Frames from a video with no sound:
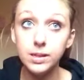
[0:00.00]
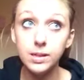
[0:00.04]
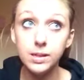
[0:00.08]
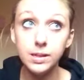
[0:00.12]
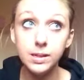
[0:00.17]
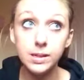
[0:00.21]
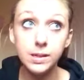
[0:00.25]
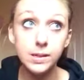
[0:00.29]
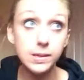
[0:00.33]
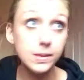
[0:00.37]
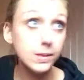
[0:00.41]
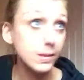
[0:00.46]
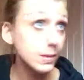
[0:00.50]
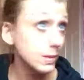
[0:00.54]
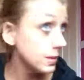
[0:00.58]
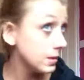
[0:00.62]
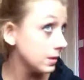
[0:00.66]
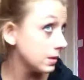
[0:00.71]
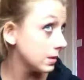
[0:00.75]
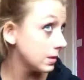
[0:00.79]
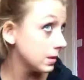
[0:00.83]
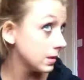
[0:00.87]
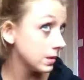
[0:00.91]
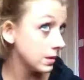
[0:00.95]
and
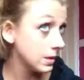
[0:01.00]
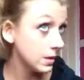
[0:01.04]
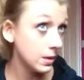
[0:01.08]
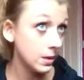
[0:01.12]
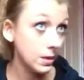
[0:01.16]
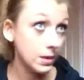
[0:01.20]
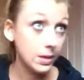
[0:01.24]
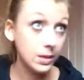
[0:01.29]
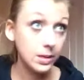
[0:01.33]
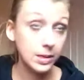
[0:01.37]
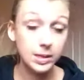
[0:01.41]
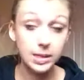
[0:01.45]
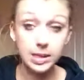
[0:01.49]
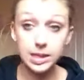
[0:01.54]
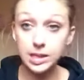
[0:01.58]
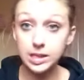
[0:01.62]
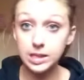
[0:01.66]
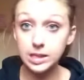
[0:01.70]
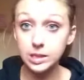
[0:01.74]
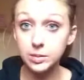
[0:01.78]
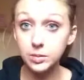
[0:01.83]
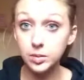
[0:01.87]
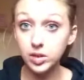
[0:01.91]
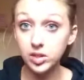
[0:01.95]

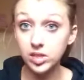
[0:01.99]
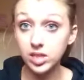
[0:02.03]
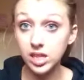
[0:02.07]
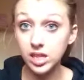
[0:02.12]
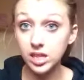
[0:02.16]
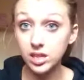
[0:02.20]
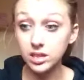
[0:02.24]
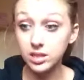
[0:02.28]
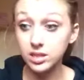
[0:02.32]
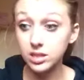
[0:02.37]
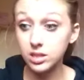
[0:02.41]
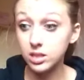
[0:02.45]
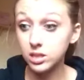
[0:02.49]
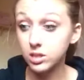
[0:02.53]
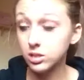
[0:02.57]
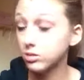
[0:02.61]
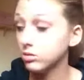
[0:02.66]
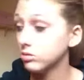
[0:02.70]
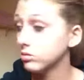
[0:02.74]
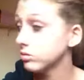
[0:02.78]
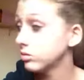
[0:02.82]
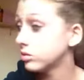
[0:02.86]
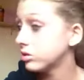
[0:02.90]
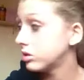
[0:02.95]
that's about it.
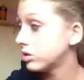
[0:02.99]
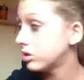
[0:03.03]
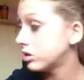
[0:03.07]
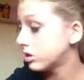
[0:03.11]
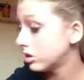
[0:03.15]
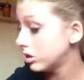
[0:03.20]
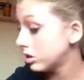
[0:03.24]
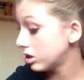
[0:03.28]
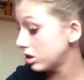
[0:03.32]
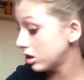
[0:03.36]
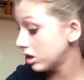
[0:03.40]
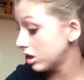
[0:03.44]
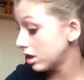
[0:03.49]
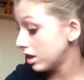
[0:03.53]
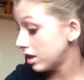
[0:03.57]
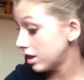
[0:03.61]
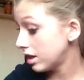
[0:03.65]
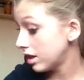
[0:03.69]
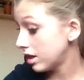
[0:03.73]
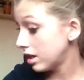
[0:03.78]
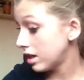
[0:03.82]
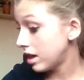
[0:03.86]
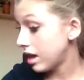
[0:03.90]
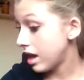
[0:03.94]
So
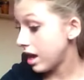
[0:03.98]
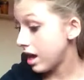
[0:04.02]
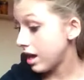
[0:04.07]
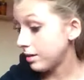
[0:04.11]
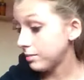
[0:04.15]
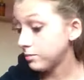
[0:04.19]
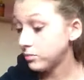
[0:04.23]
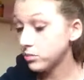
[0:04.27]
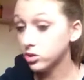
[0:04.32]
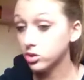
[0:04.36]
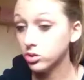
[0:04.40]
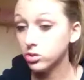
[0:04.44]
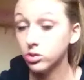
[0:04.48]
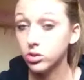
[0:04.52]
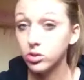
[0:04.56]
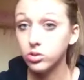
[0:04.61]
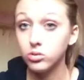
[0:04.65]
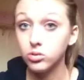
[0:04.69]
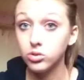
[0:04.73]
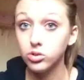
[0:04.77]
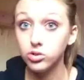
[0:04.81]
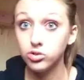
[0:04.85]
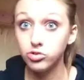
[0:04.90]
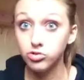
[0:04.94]
I'm just gonna
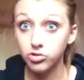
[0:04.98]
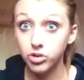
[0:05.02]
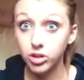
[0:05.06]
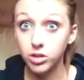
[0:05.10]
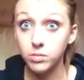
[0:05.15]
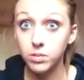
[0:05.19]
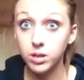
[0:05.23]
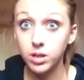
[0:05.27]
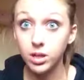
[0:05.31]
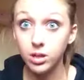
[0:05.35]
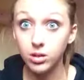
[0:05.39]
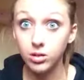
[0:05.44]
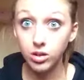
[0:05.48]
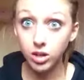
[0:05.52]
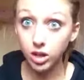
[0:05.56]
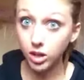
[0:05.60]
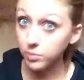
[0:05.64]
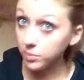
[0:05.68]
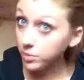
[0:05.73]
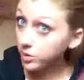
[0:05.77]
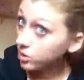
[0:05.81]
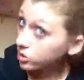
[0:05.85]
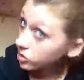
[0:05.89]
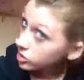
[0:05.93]
go and straighten my hair now
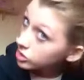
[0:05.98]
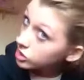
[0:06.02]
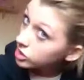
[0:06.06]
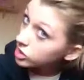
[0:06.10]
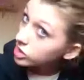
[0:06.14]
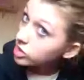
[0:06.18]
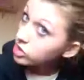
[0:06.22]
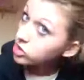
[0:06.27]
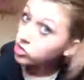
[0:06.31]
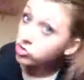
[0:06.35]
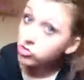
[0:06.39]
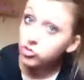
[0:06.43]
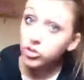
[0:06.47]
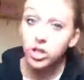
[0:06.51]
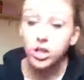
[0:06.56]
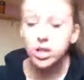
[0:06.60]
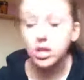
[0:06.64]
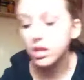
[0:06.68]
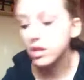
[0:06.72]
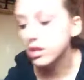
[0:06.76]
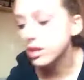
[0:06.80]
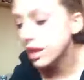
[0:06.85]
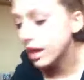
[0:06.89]
because it needs straightened